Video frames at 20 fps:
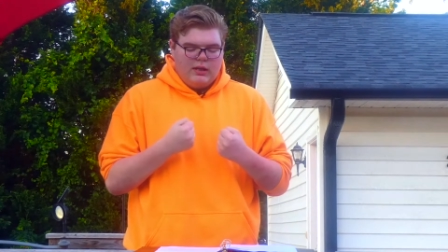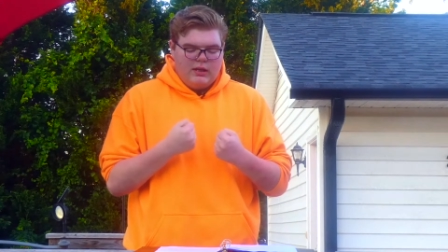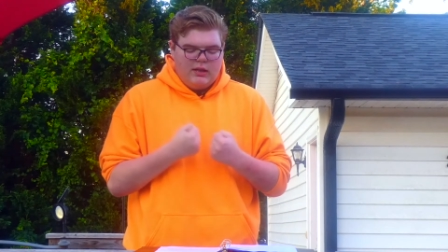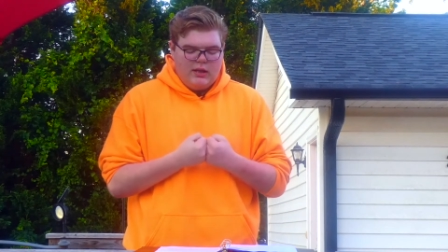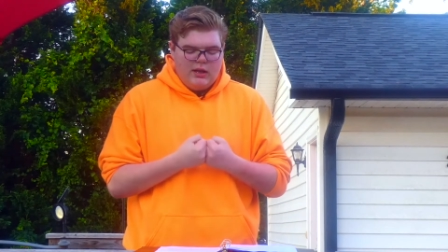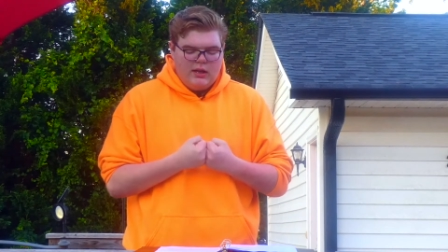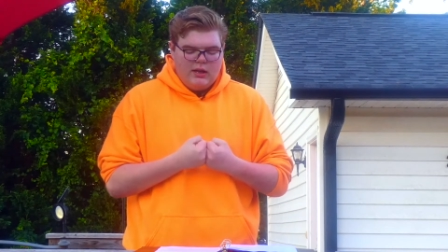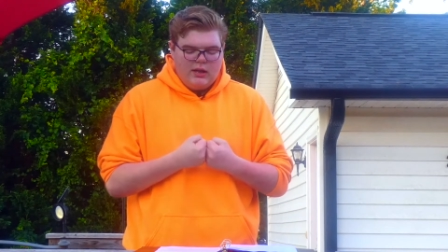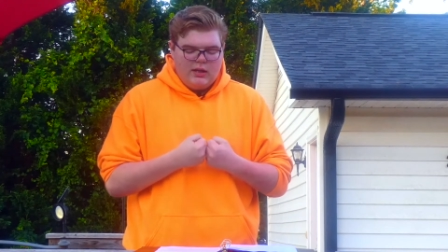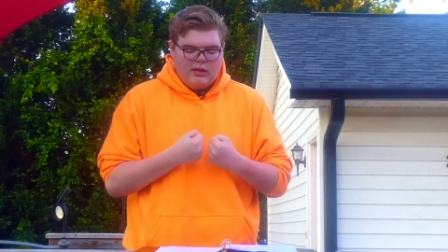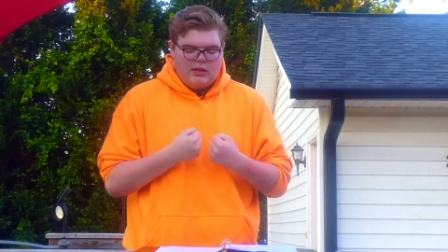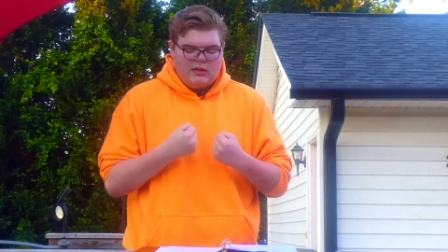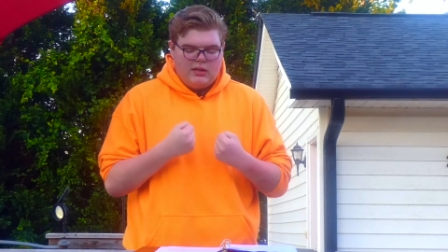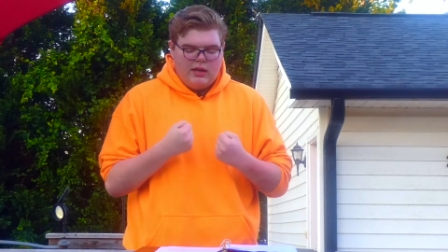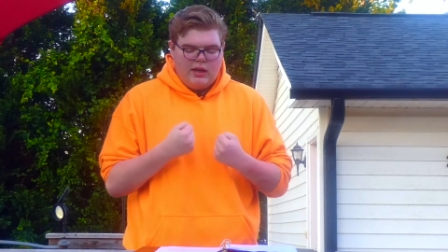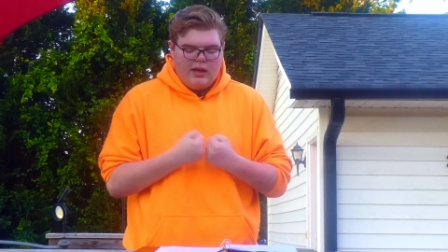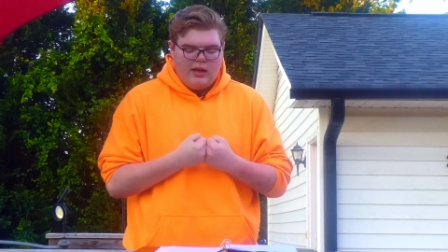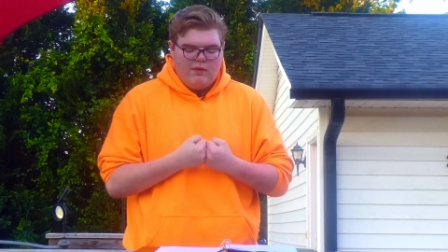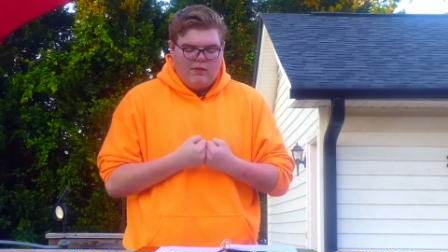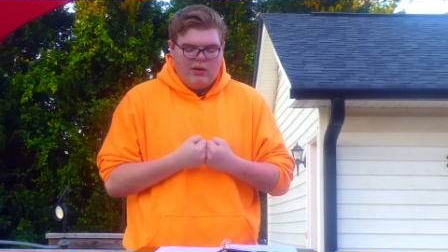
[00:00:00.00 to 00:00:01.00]
get
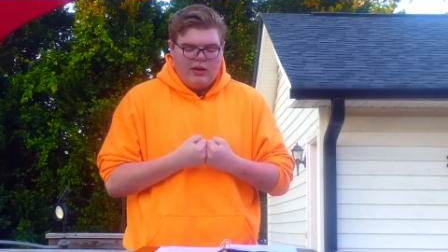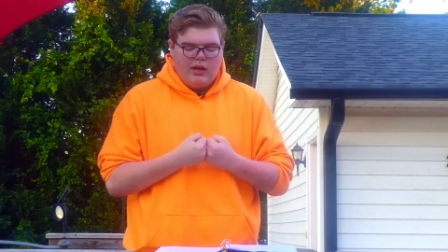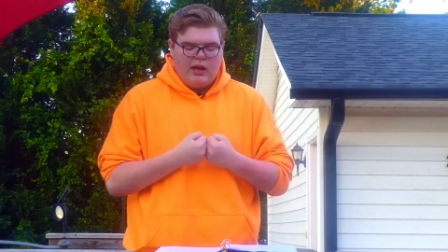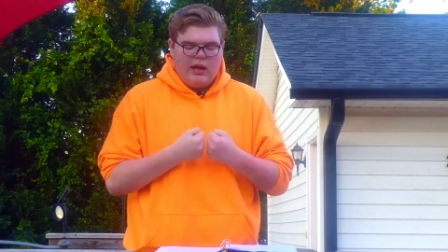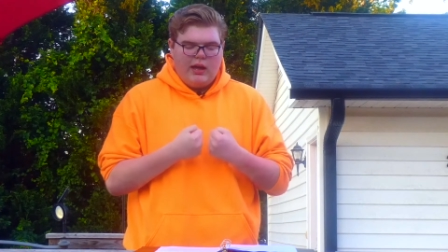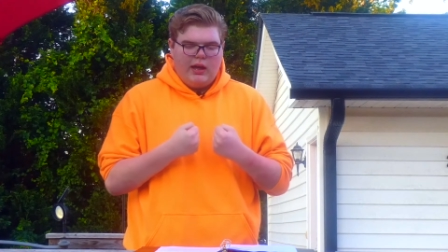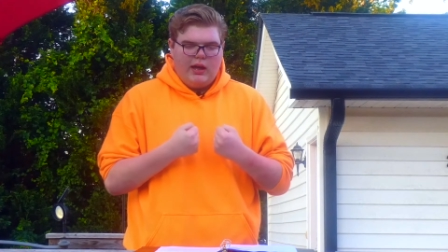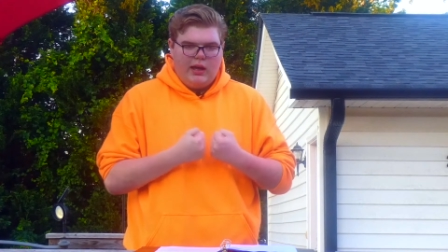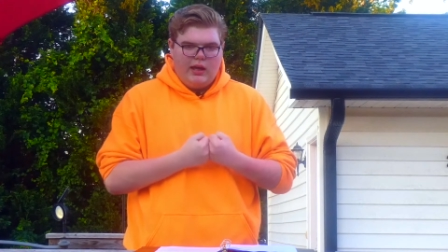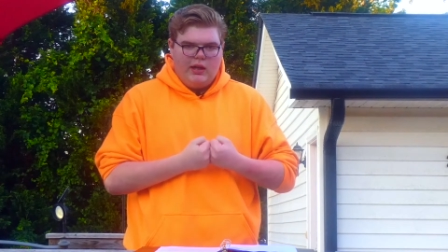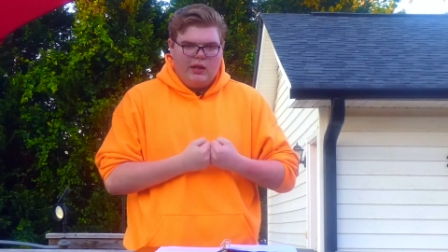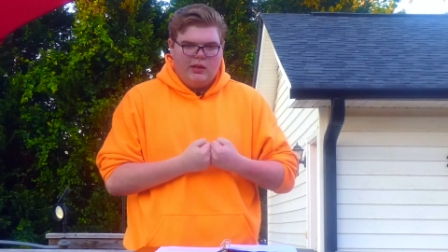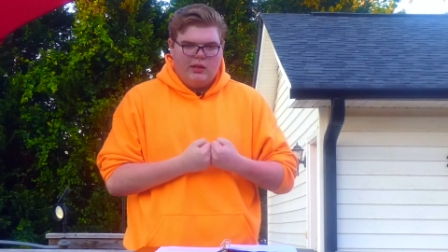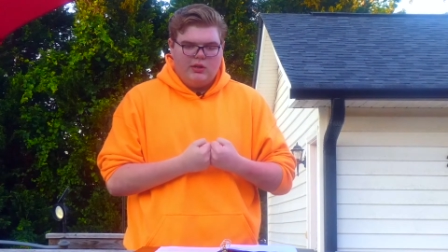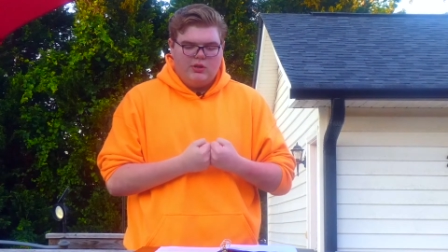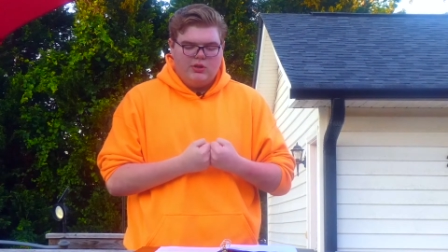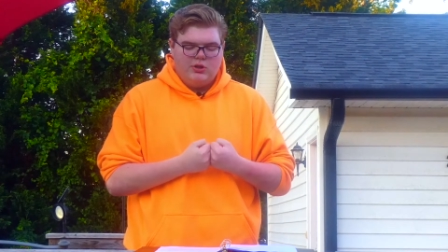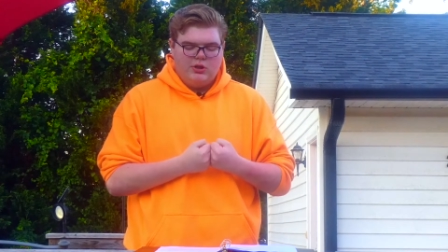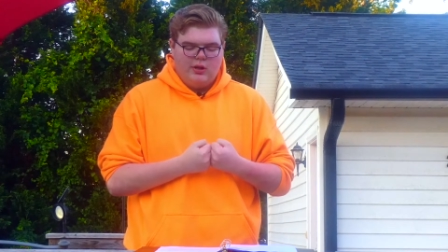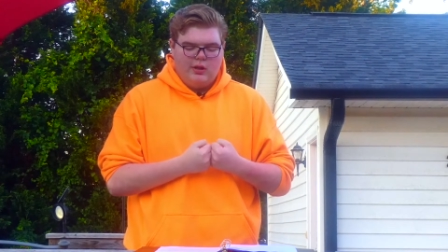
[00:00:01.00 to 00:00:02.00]
into heaven hating
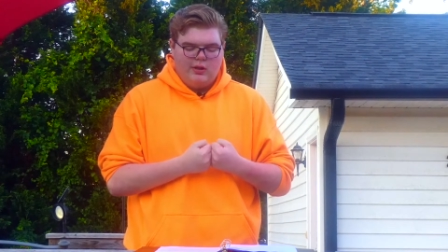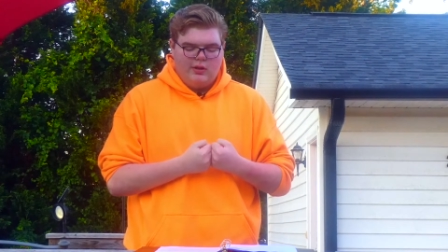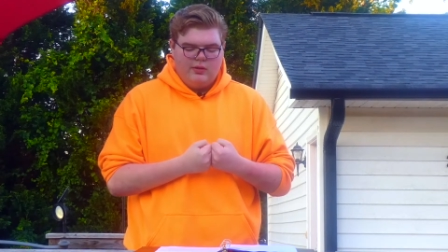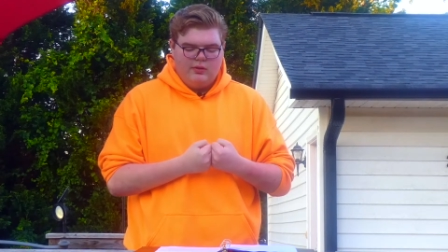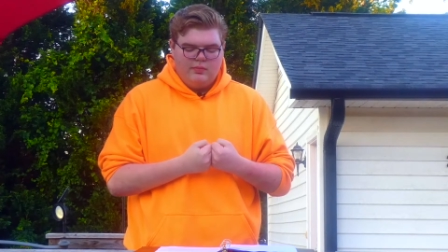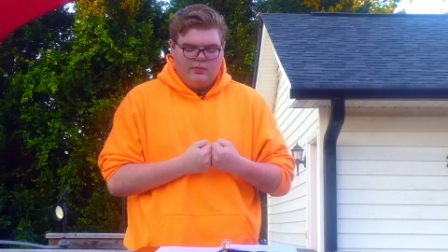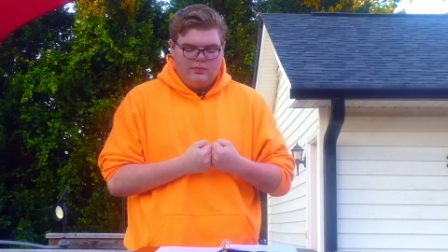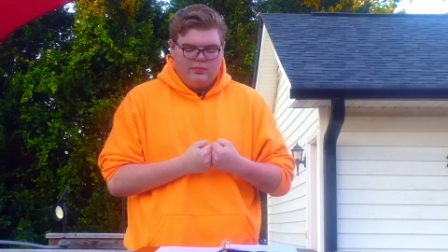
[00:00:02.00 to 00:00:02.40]
each other.